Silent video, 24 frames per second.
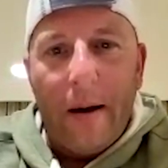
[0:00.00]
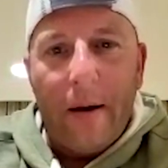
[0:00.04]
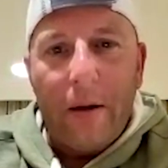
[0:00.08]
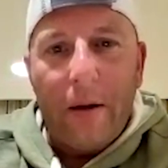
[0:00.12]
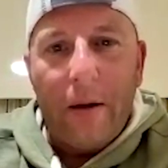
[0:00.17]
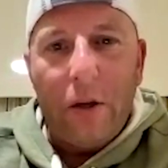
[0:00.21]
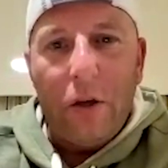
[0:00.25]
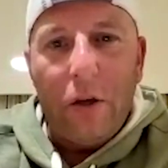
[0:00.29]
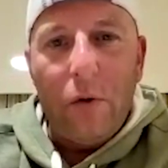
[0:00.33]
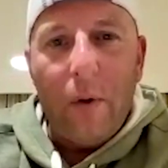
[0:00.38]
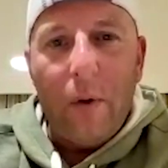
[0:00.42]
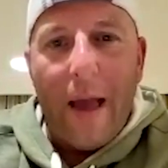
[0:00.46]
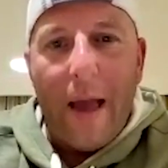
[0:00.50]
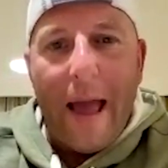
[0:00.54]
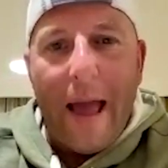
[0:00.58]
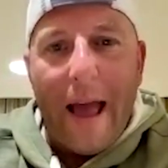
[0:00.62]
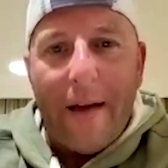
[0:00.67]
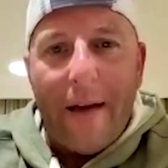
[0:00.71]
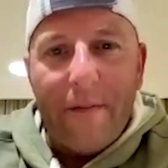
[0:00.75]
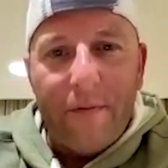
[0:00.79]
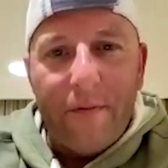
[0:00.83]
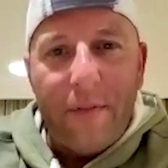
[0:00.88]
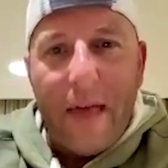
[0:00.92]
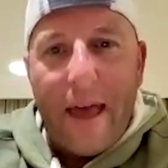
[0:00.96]
You
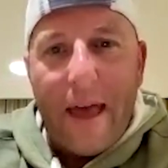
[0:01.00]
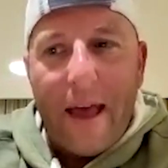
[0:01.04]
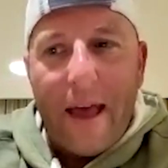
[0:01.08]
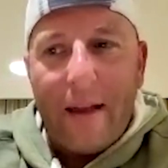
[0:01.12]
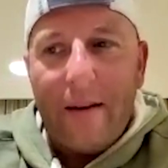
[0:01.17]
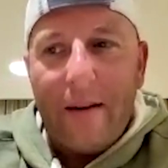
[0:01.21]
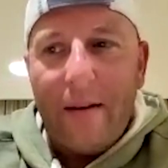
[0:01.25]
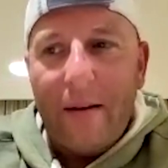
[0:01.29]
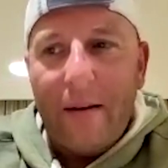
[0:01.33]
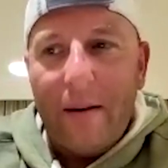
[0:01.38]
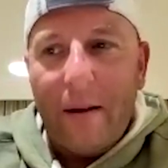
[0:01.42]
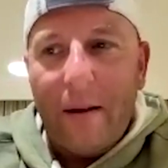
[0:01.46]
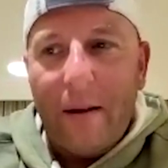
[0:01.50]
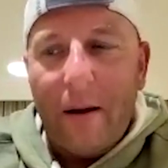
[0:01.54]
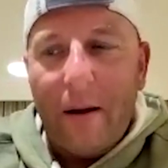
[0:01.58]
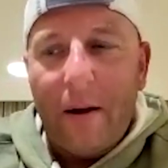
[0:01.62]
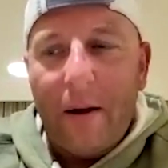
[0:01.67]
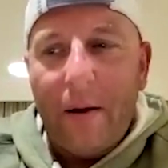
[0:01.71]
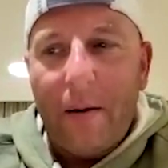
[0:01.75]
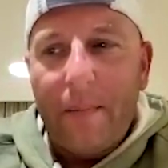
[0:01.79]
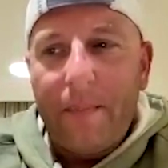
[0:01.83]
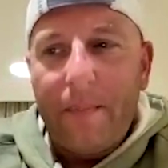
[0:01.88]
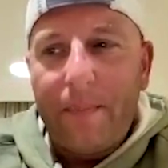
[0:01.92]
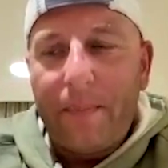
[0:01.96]
have that
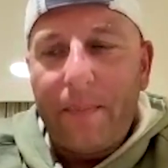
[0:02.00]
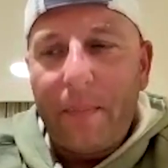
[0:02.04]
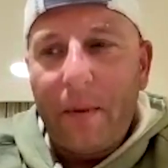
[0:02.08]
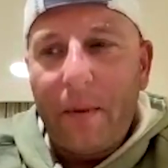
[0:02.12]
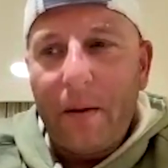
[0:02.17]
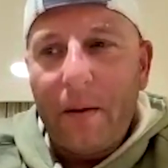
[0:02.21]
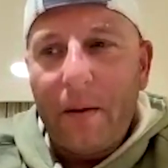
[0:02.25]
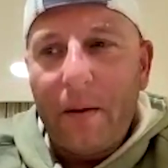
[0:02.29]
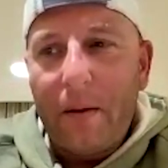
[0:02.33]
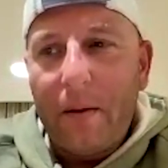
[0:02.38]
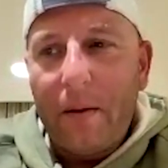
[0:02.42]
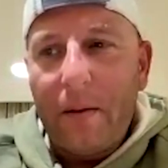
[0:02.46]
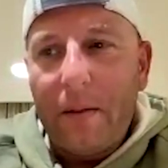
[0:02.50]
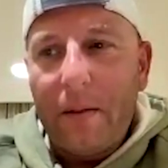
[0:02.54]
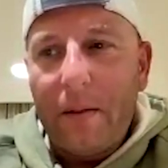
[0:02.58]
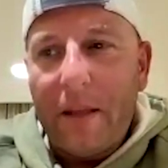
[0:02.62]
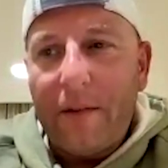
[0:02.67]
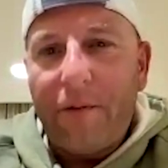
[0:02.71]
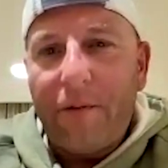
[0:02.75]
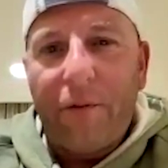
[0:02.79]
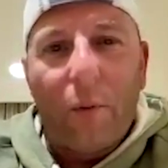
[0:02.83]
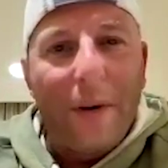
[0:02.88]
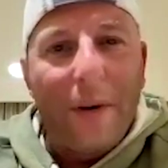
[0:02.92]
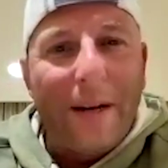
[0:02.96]

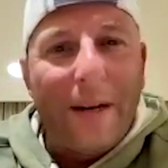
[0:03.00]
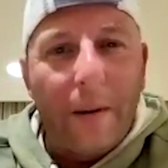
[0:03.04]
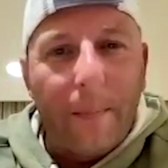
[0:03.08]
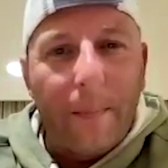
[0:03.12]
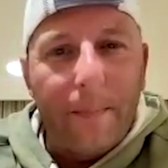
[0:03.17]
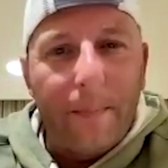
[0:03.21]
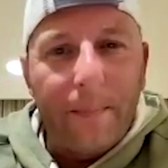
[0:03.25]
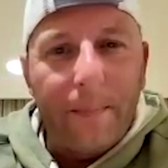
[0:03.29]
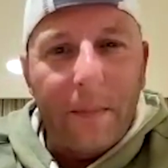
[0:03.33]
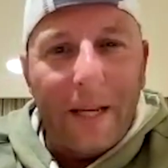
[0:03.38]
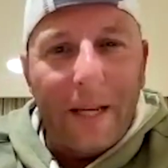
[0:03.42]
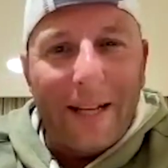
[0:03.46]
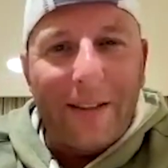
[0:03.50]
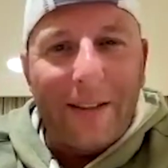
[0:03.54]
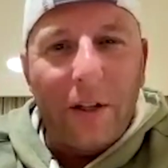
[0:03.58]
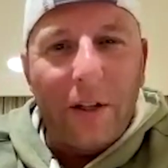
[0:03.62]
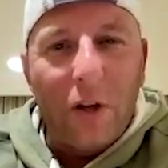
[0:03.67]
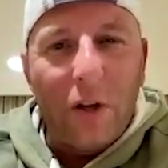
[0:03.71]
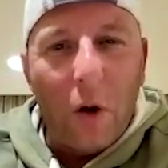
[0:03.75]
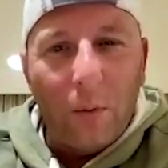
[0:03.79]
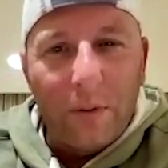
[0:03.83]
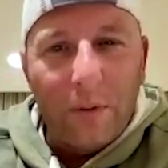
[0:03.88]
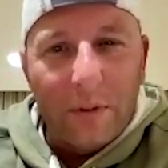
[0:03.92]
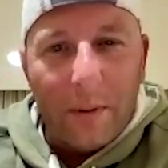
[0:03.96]
that freedom to get to
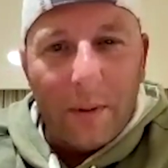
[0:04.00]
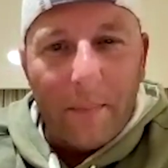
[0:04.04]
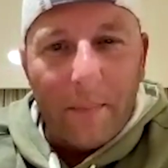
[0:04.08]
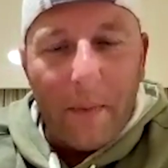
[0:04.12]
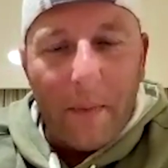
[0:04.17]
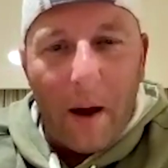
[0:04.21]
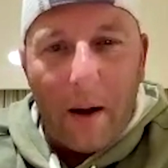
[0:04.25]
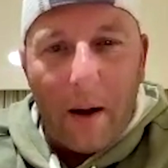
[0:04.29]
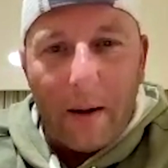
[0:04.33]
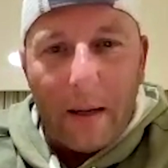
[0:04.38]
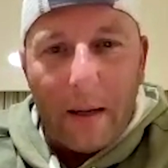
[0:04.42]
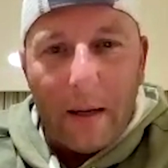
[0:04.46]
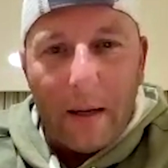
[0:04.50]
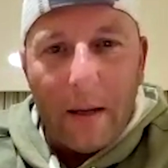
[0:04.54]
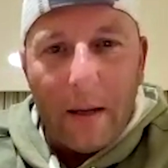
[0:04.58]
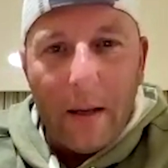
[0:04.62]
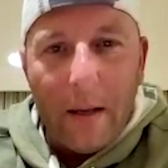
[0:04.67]
know somebody.